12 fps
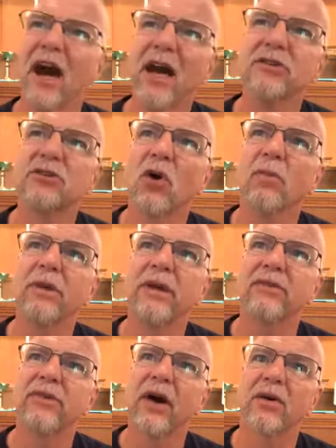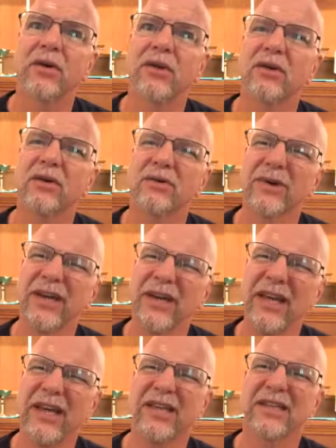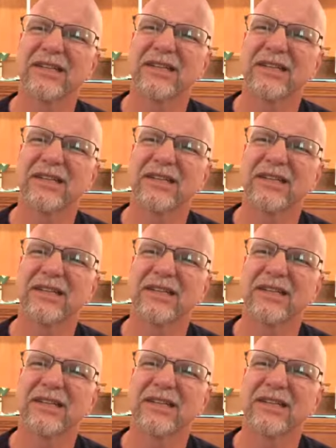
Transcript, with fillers: God told me to tell you, really?